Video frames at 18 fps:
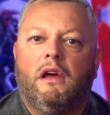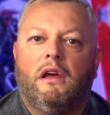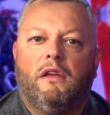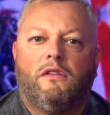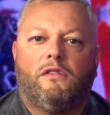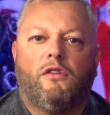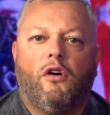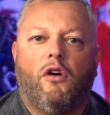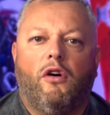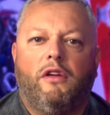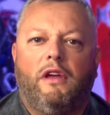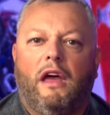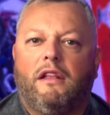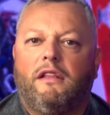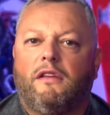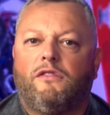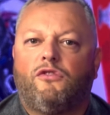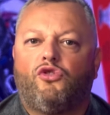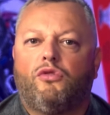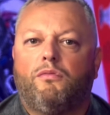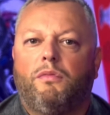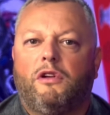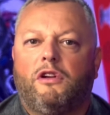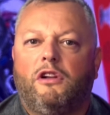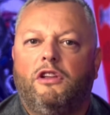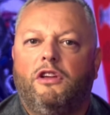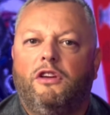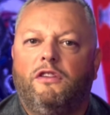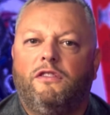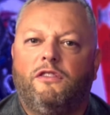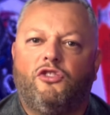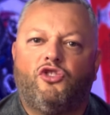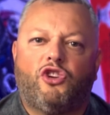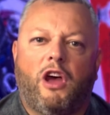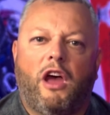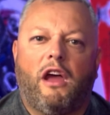So yeah, this should be really
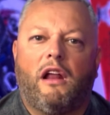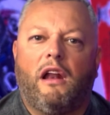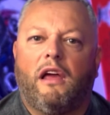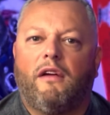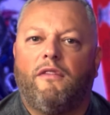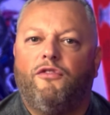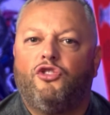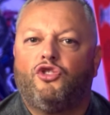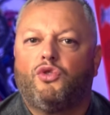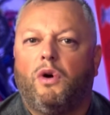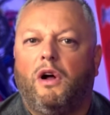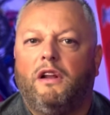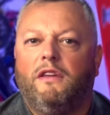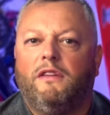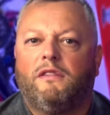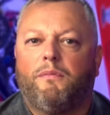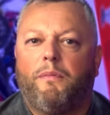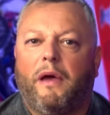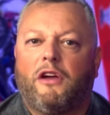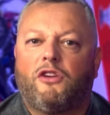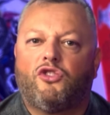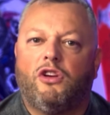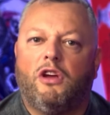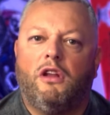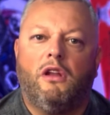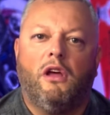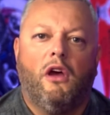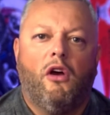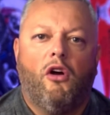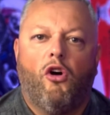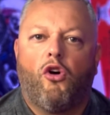easy check, like visual inspection,